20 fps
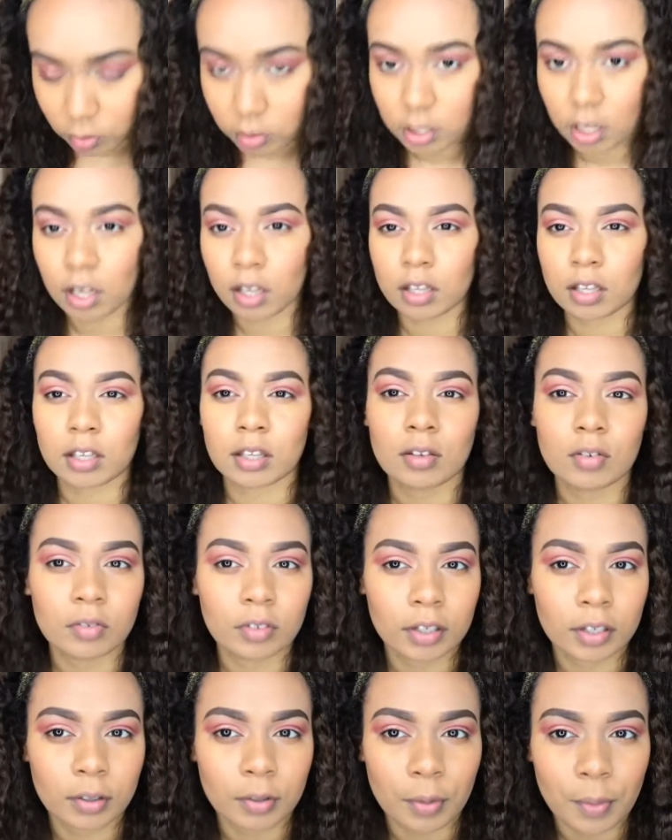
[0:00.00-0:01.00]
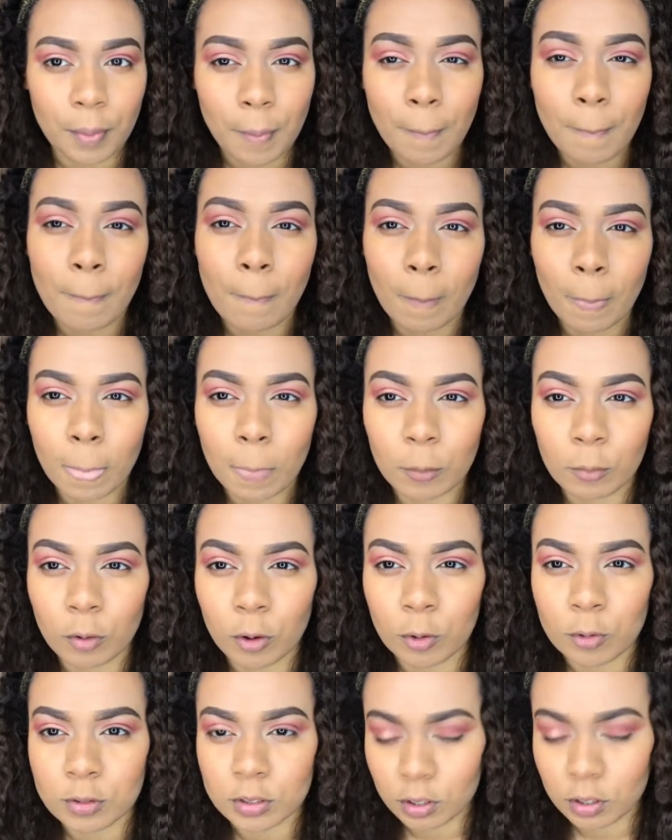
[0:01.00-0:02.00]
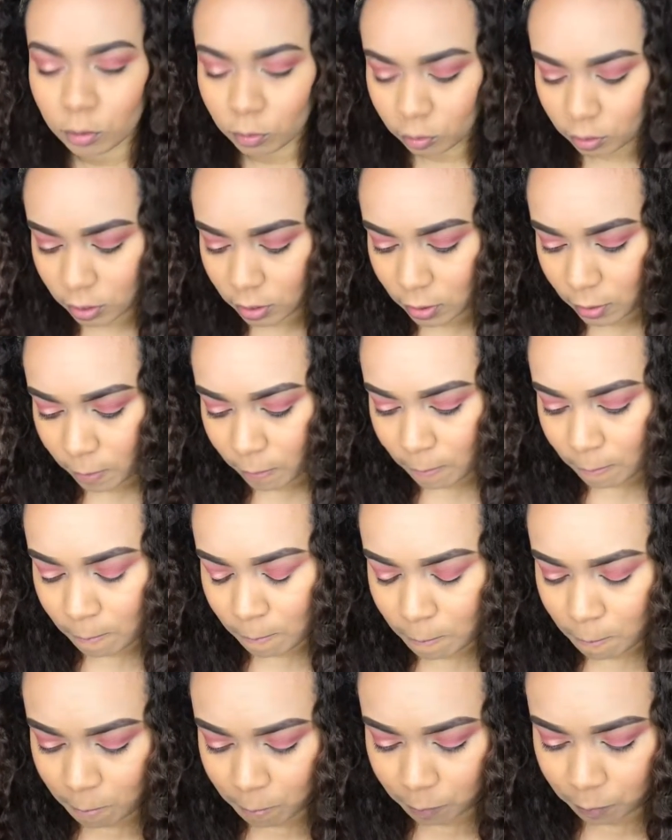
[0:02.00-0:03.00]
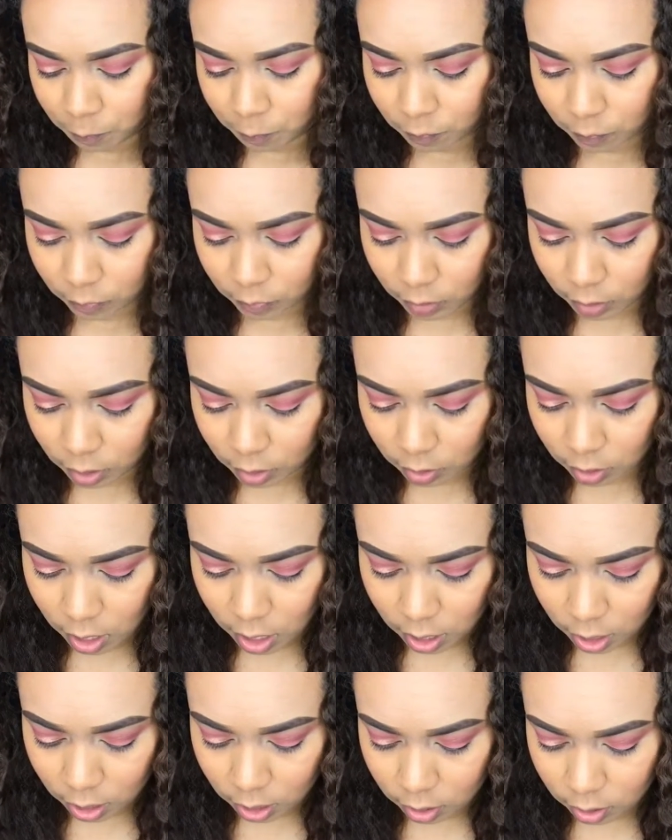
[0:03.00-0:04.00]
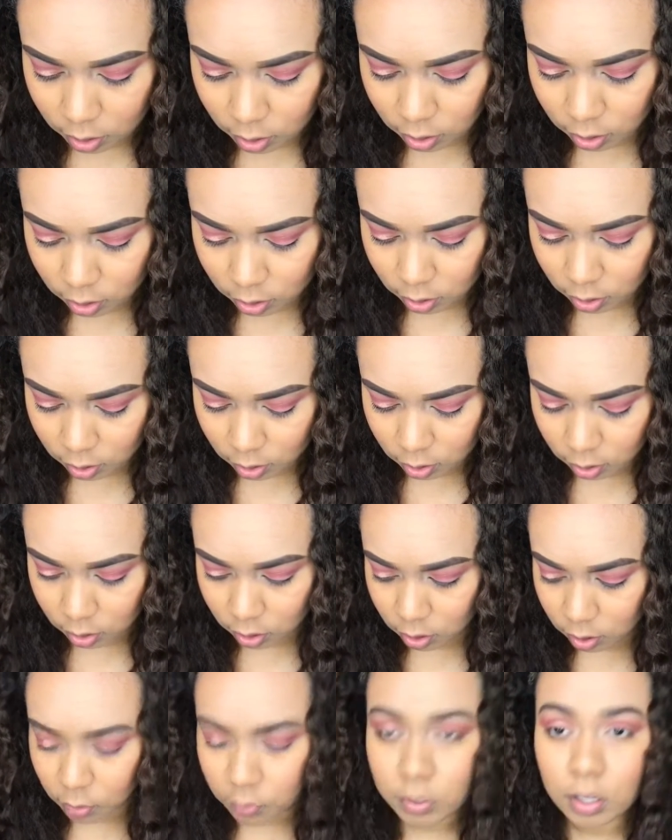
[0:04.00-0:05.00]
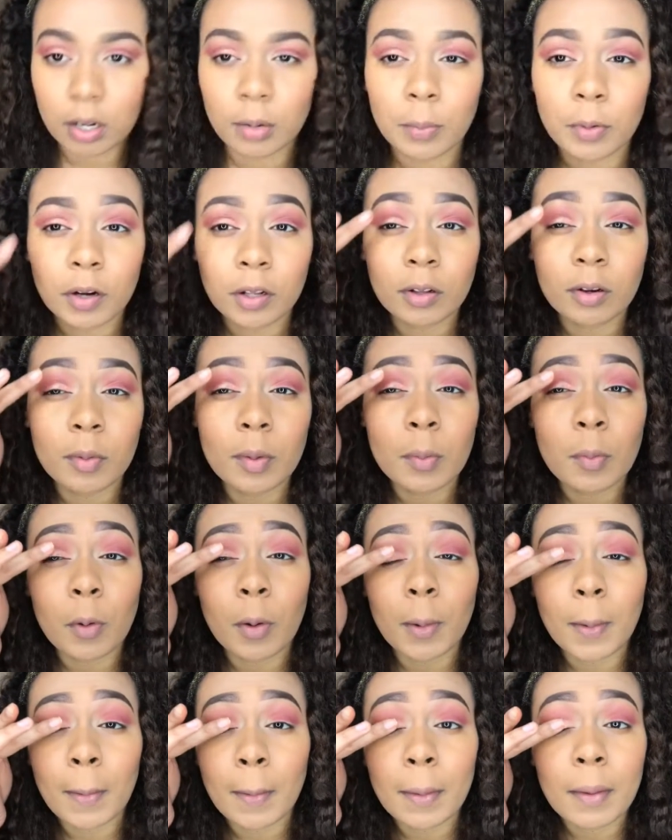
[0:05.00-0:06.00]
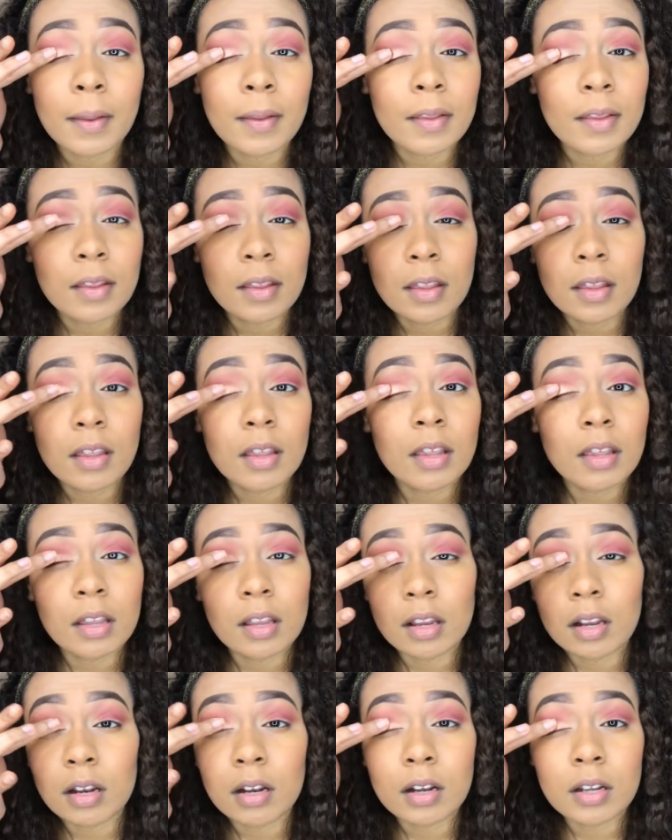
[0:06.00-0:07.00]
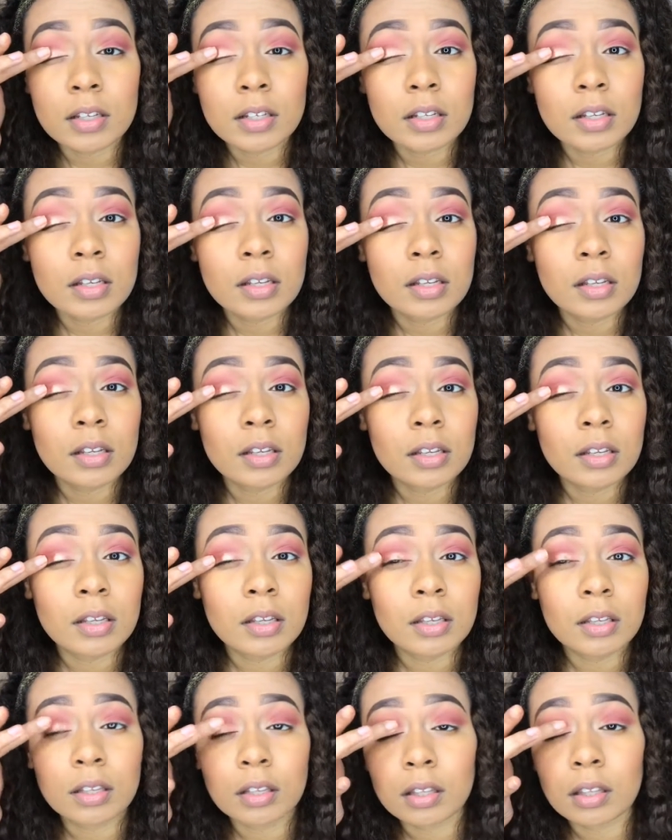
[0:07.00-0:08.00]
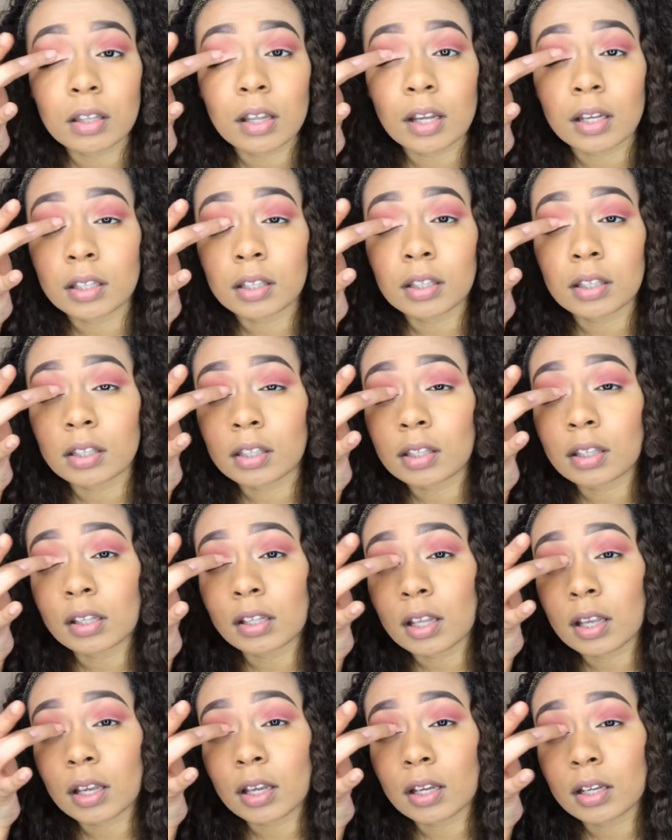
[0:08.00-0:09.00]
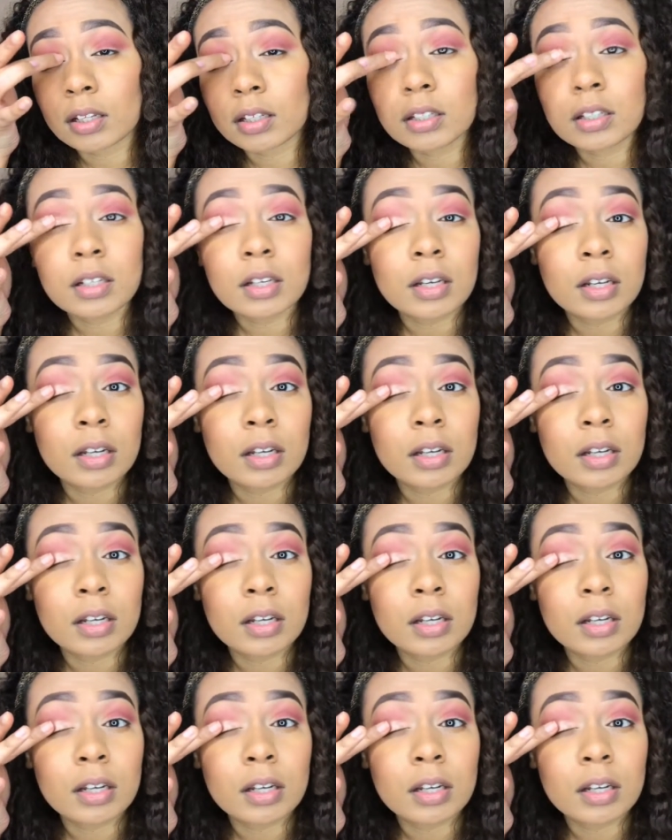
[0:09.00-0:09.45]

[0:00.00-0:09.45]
It's like a cute little rose gold. And then I'm just gonna put a little bit more, just like that.